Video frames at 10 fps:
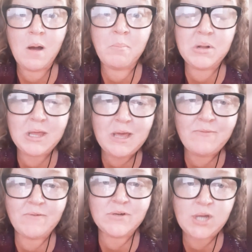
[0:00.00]

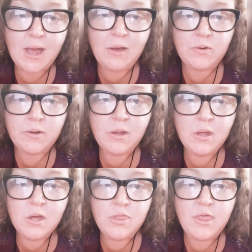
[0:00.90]
belief of a child,
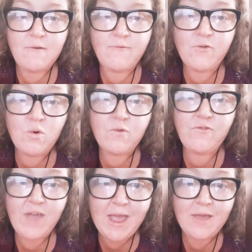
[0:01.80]
the full
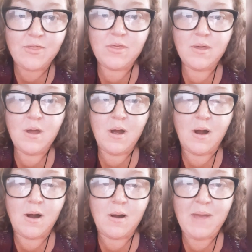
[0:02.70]
faith.
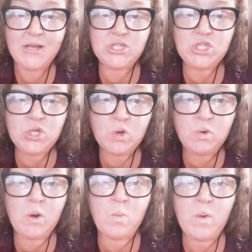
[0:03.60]
As
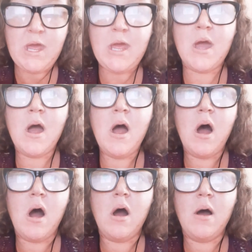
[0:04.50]
children,
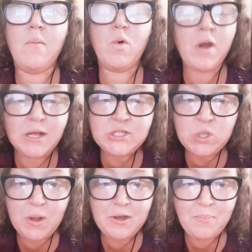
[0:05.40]
we're not
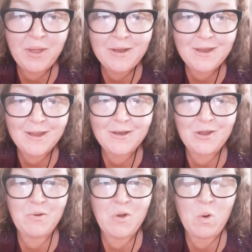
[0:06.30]
so independent,
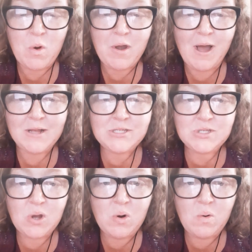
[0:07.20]
you know, we're not
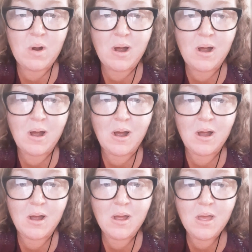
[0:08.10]

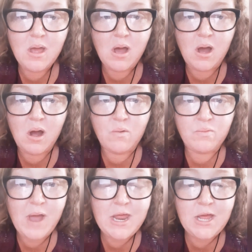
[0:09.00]
so
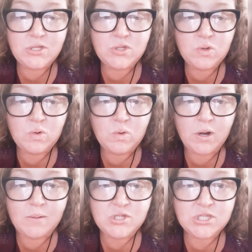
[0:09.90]
ready
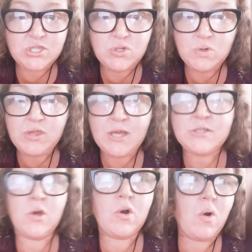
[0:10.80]
to just do
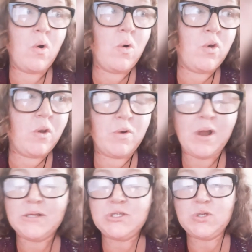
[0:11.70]
things on our own, and we're
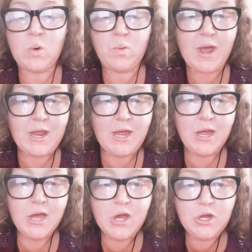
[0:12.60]
not so
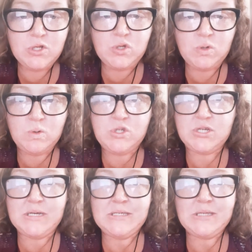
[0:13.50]
ready to
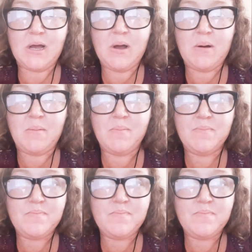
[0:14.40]
just, I